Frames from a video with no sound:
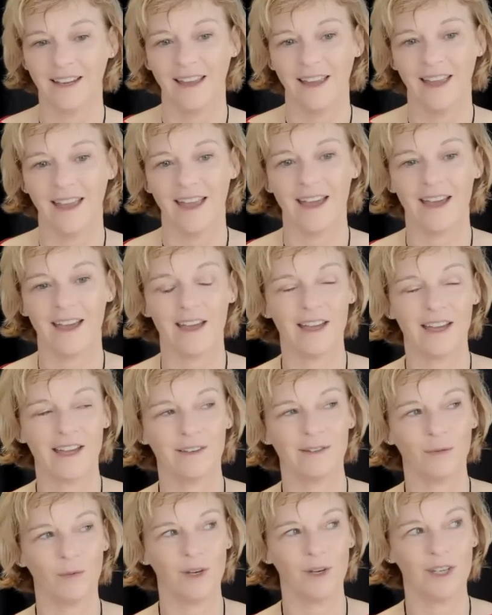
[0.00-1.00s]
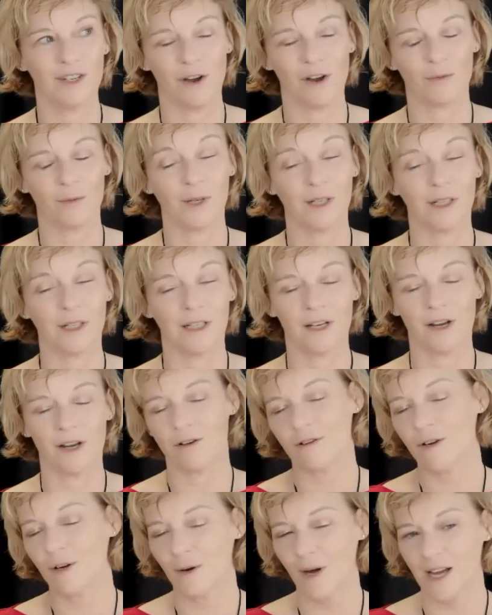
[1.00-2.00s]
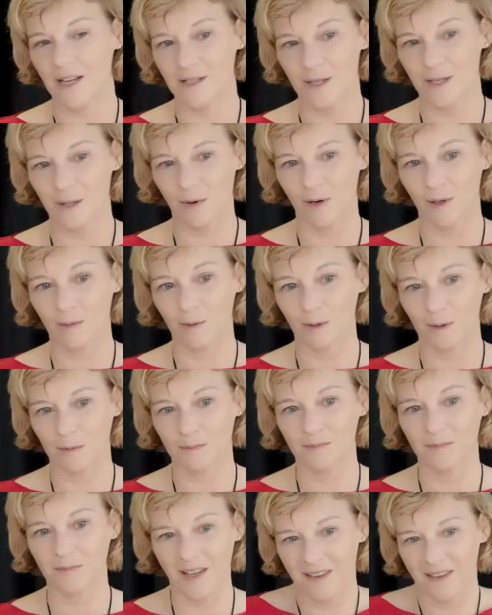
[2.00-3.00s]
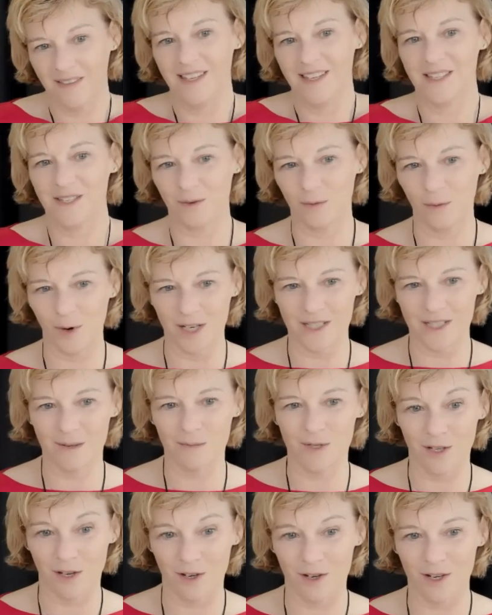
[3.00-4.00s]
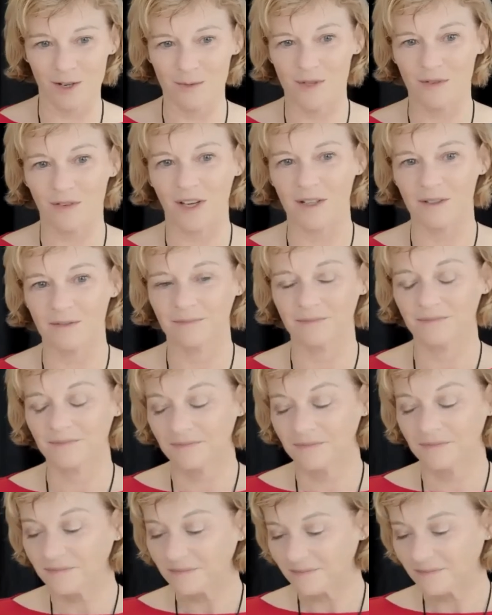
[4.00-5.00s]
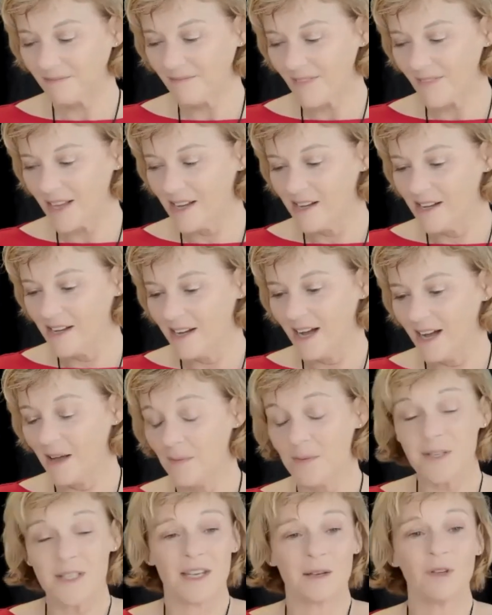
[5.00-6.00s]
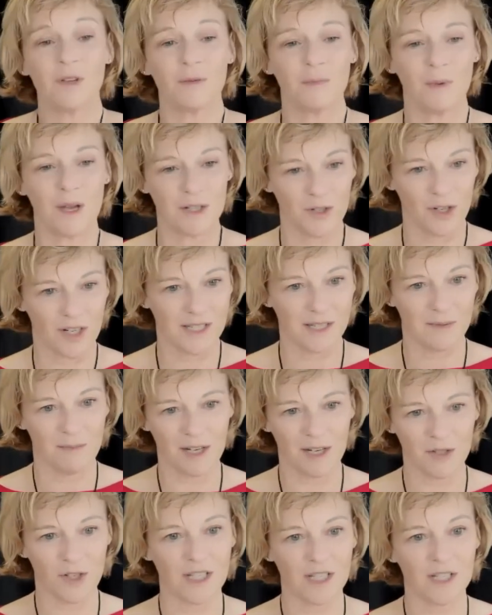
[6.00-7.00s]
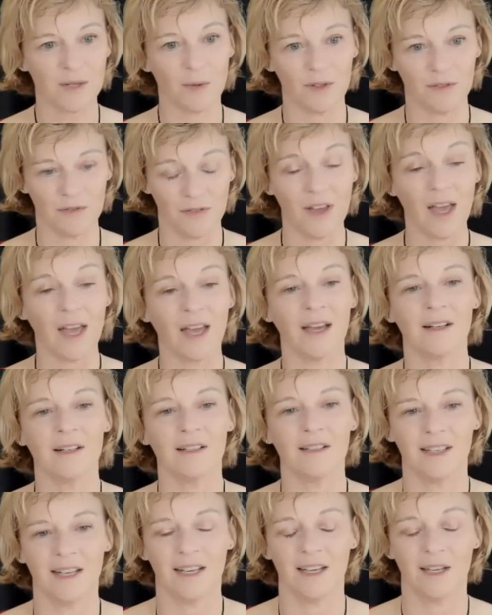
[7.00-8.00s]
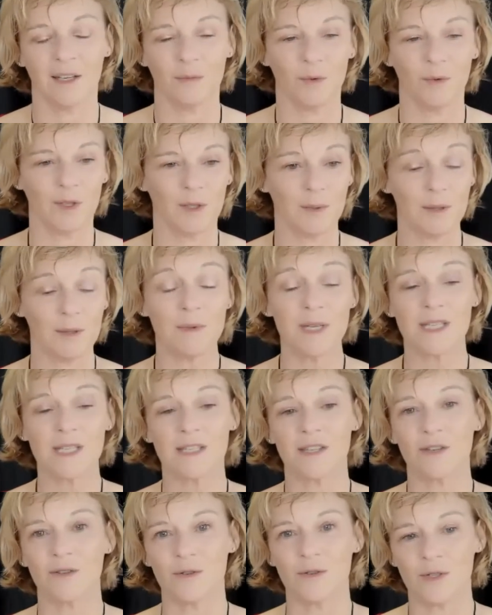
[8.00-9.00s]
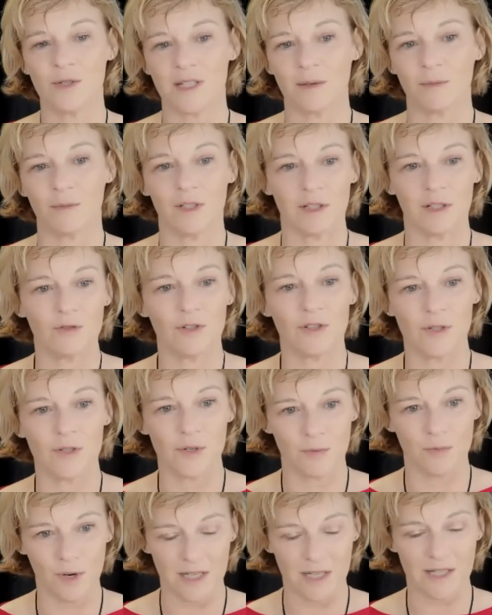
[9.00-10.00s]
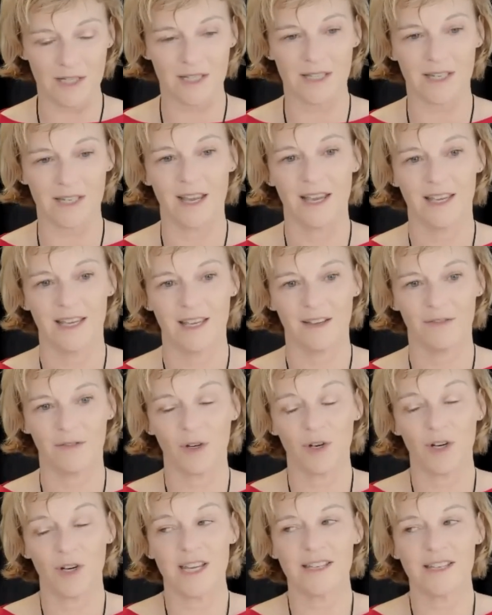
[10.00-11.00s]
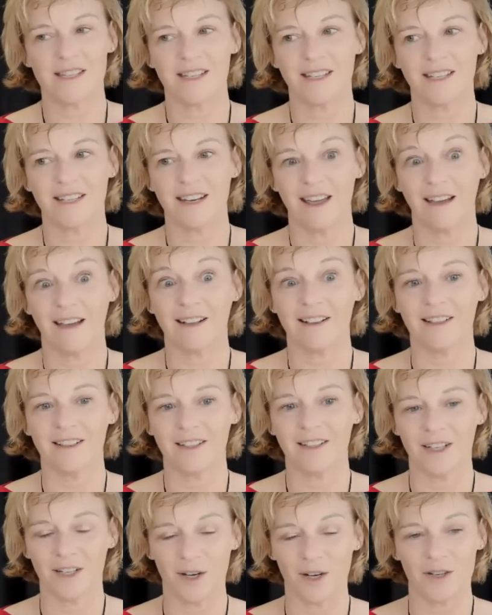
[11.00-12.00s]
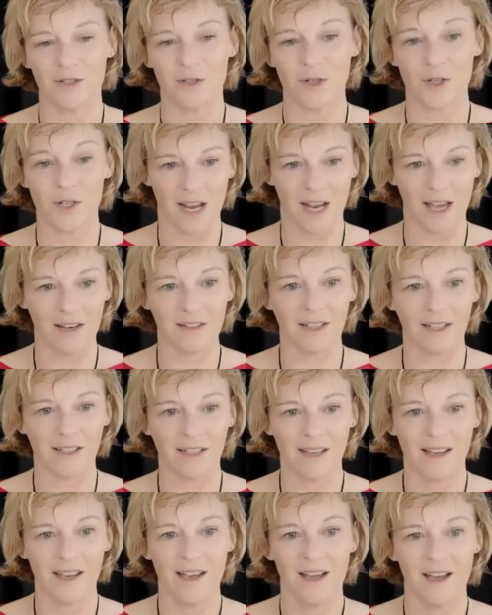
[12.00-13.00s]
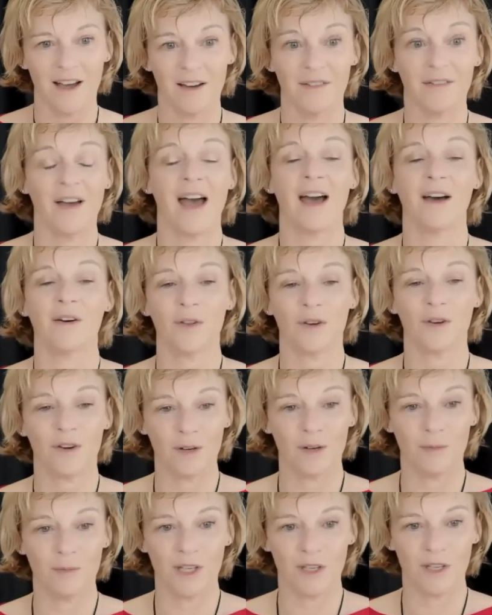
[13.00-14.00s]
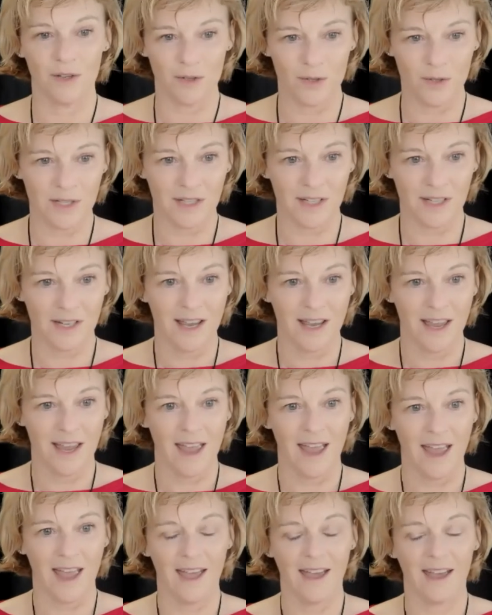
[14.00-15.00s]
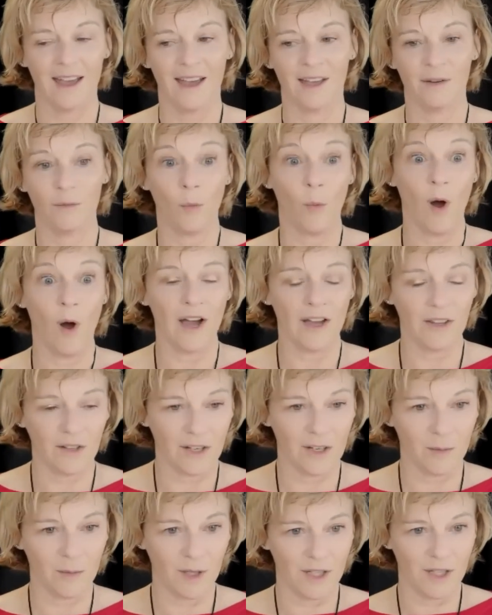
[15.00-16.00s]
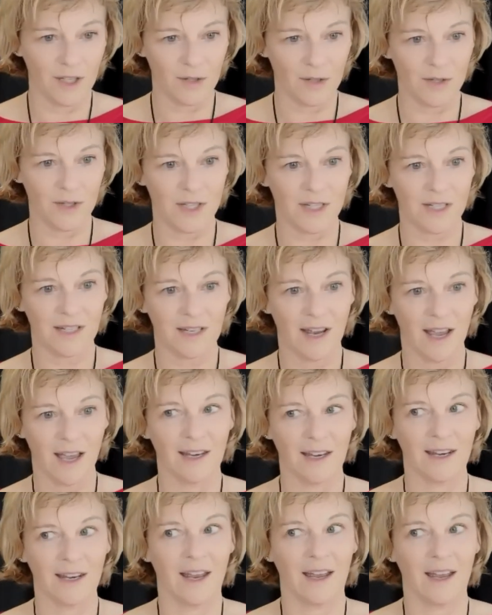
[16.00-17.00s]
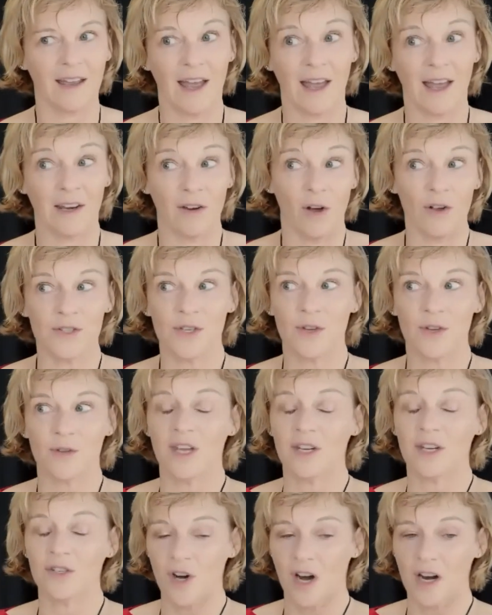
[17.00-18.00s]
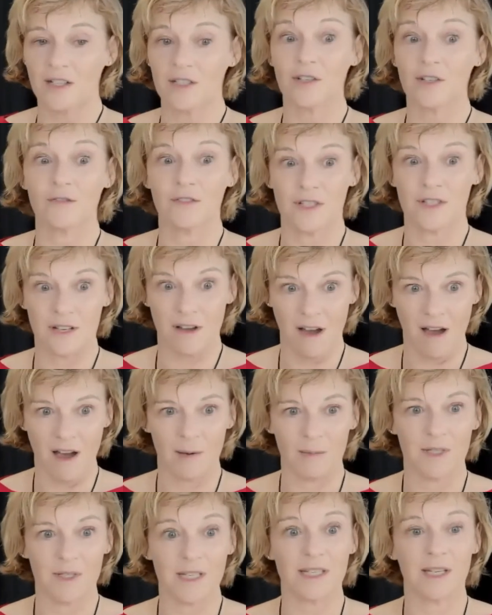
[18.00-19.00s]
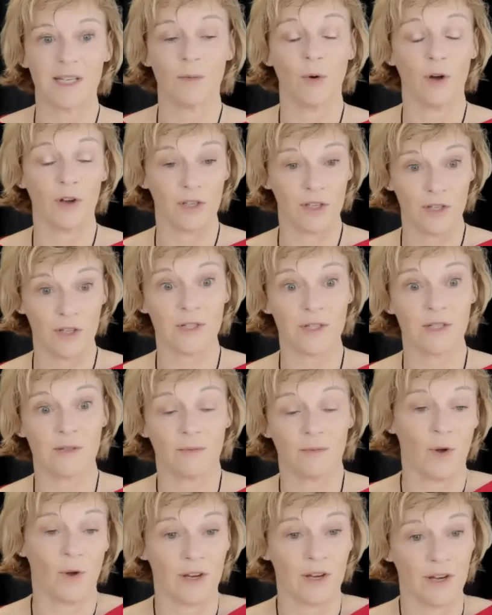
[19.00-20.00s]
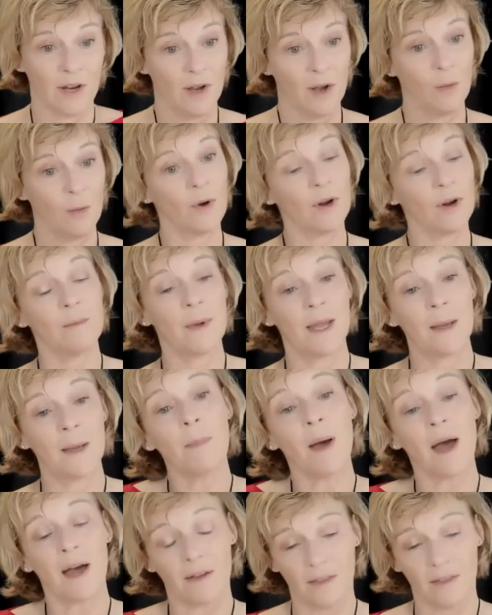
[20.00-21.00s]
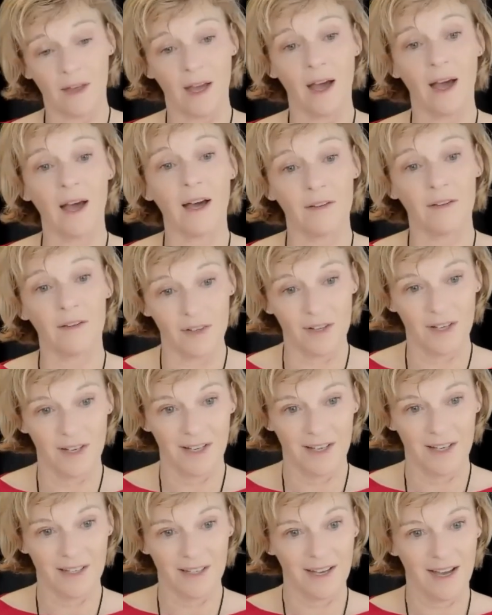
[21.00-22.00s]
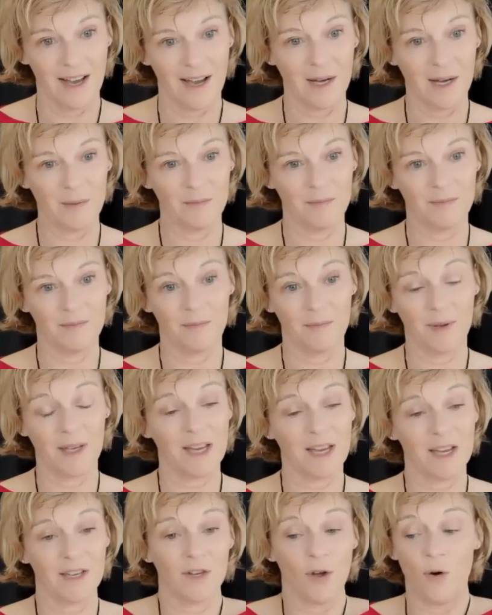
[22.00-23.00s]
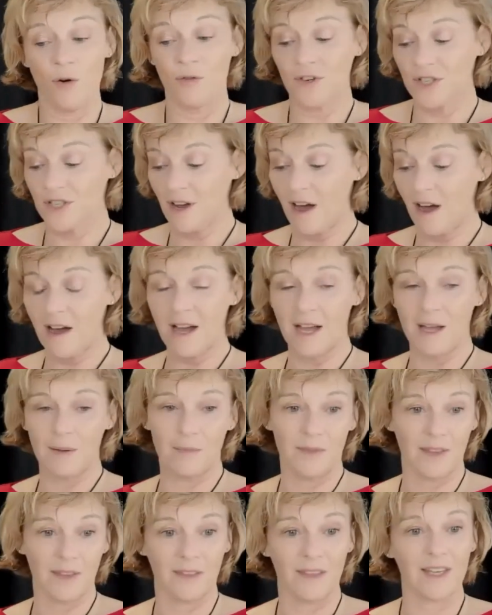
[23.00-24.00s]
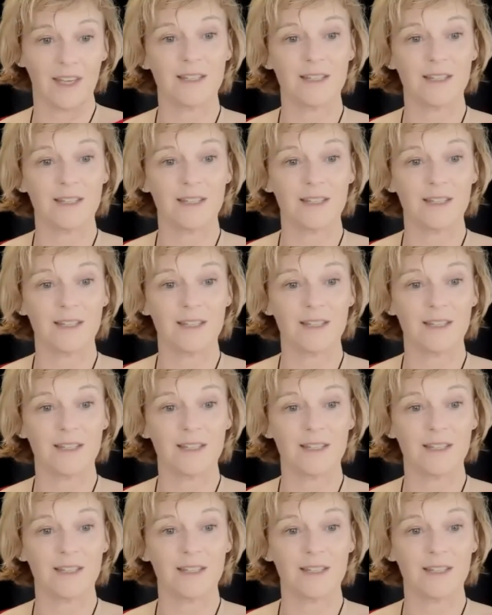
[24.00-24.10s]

and we don't really know who has the problem. And these are why some startups fail. And the same with metrics. Metrics will fail and will be misused and will introduce risks if there isn't a clear understanding of how they're going to be used and why they're going to be used, and also then tracked over time to see what impact they have. Because over time, the things